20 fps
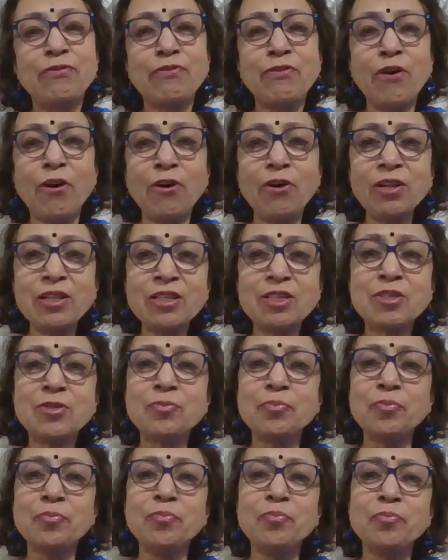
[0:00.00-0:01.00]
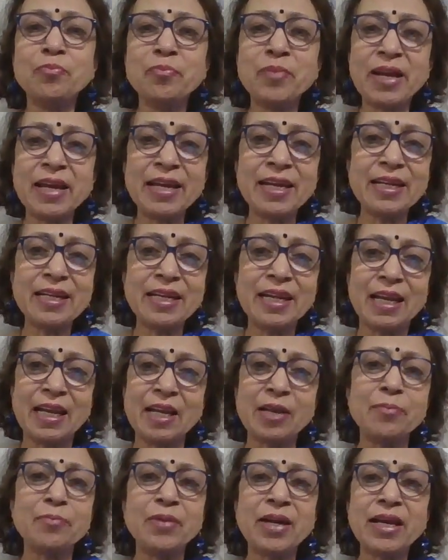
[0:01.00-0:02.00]
Falls
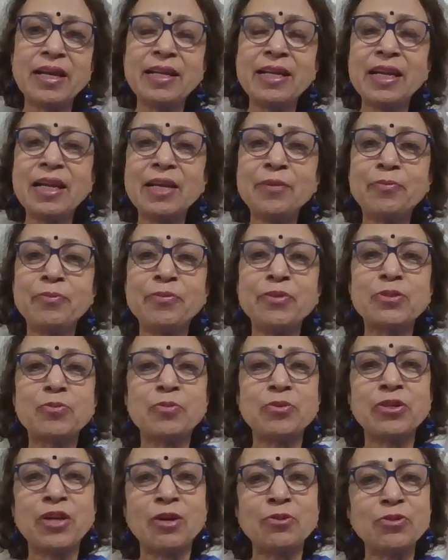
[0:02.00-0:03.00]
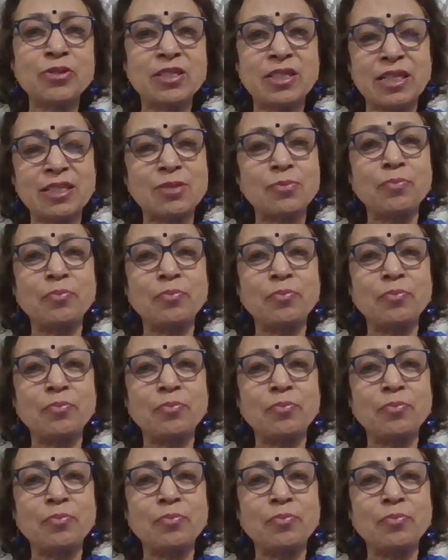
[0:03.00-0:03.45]
mainly. Mainly is pronounced as